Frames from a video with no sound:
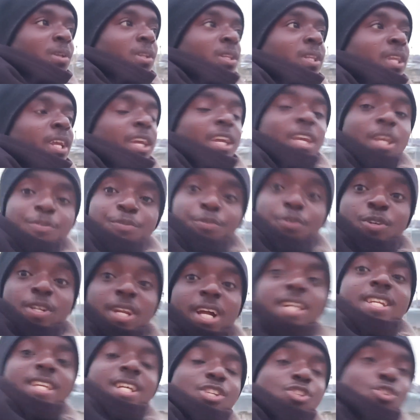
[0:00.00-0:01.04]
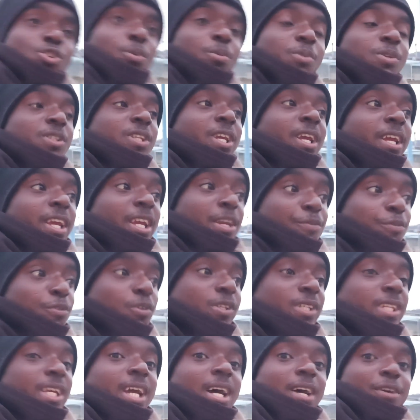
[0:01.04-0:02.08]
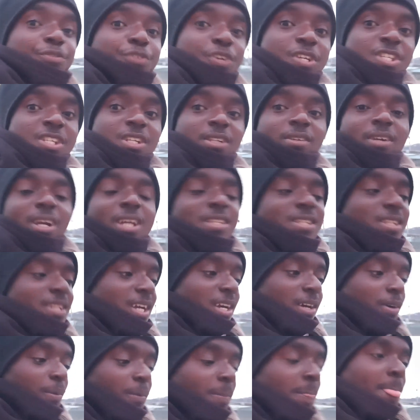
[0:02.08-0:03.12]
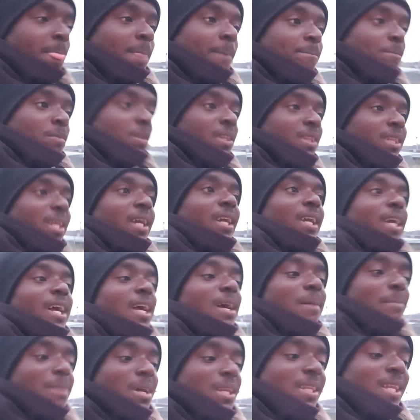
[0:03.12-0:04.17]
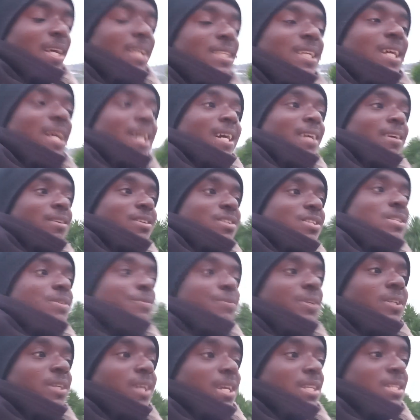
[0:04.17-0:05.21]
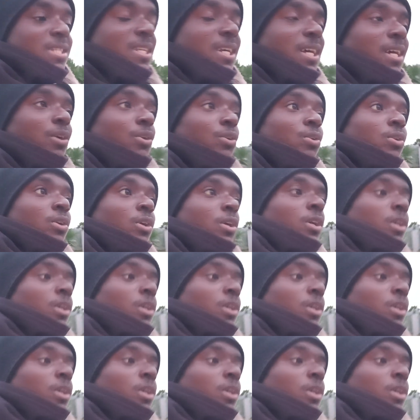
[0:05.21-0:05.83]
the evil that they're so, the evil they are facing right now, the karma that they are receiving right now,